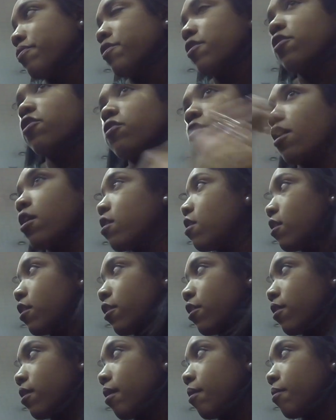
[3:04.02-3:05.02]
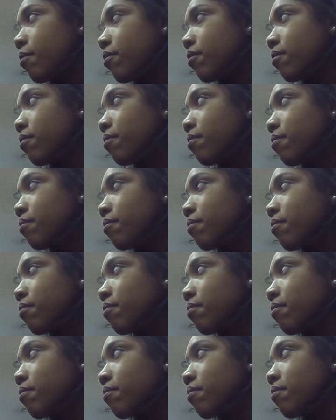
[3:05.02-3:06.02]
scrub is a guy that thinks he's flying
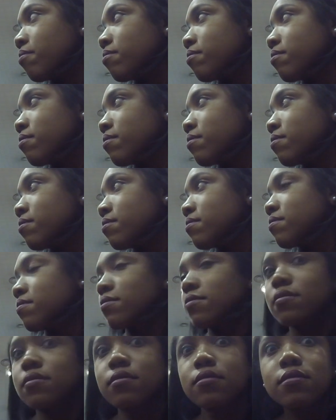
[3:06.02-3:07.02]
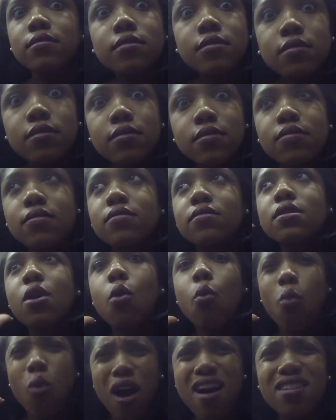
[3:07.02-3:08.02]
This, also known as a buster
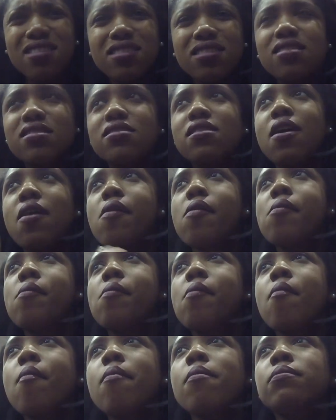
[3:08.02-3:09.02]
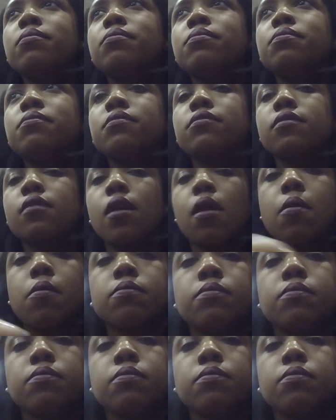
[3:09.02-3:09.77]
Always talking about what he wants and just sits on his